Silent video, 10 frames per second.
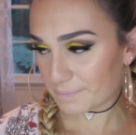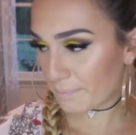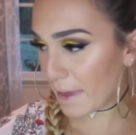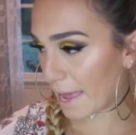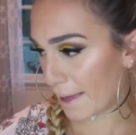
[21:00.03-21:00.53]

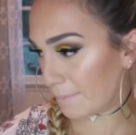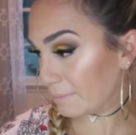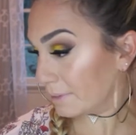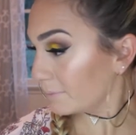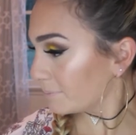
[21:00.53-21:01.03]
Ma'am,
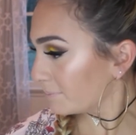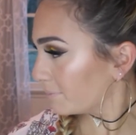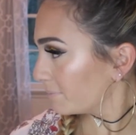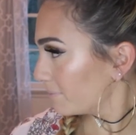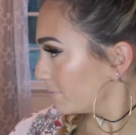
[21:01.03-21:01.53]

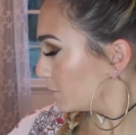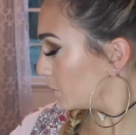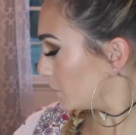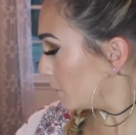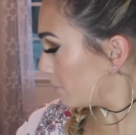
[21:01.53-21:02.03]
do
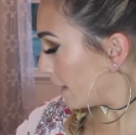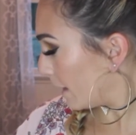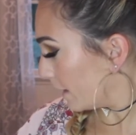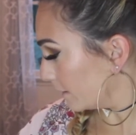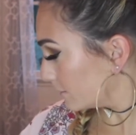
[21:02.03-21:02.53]
you
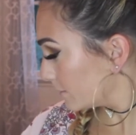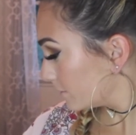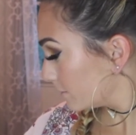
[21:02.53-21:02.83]
mind?